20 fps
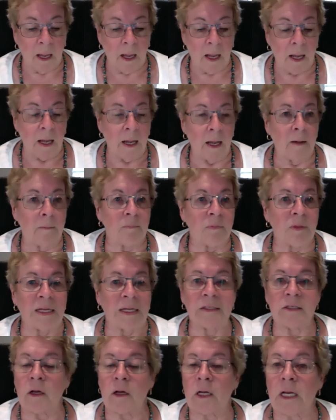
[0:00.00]

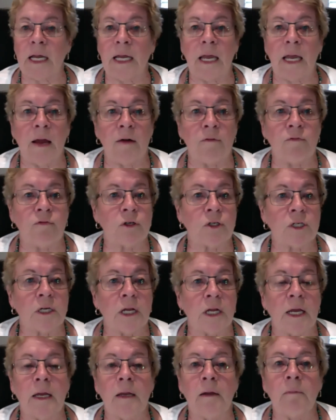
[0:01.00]
That's all I have for
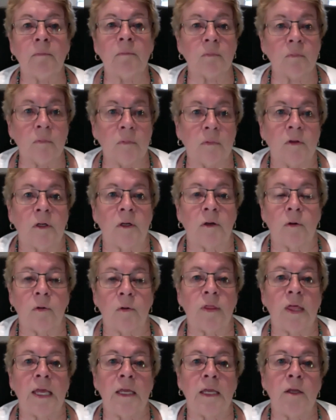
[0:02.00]
today. So
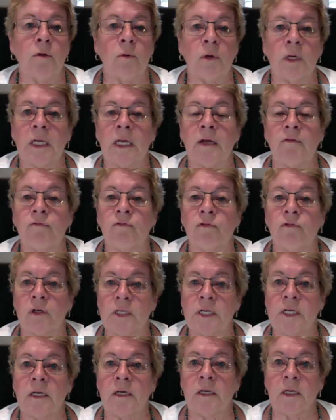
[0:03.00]
thank you again for
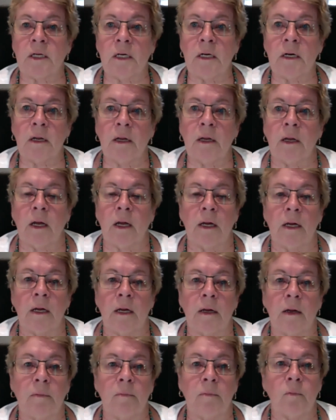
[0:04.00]
attending.
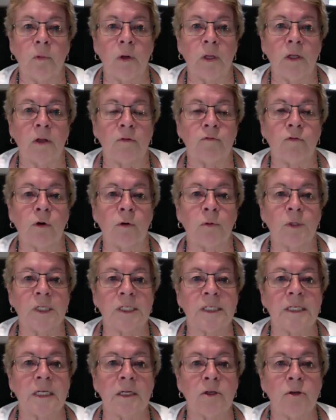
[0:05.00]
We look forward to
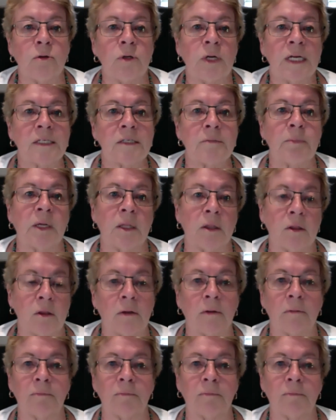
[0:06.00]
seeing you next month.